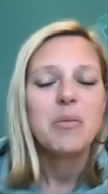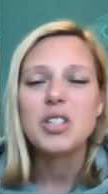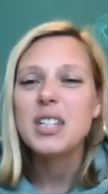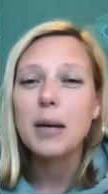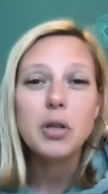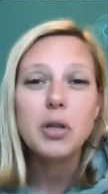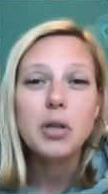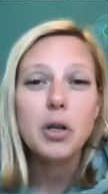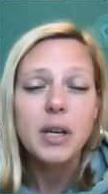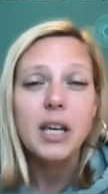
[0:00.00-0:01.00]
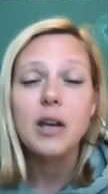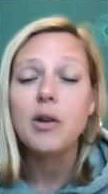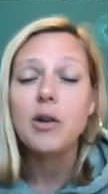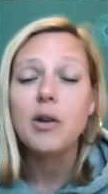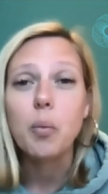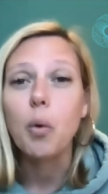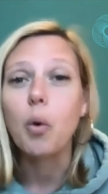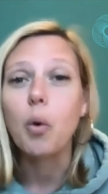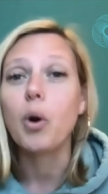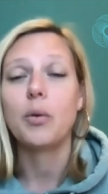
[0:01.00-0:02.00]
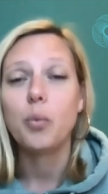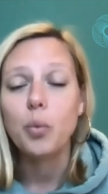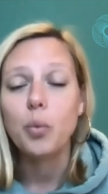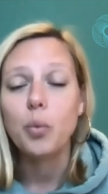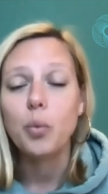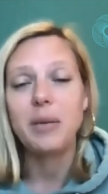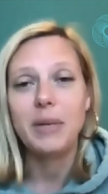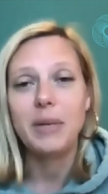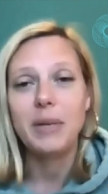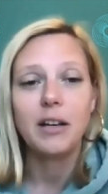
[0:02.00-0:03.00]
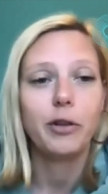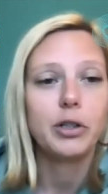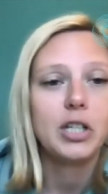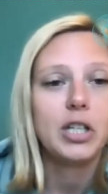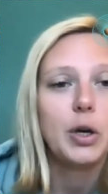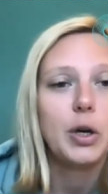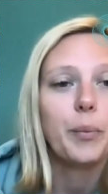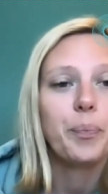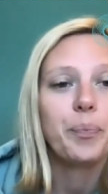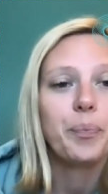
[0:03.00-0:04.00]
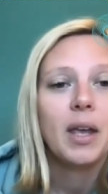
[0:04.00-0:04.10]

just up to 3 rewards that would be meaningful to you.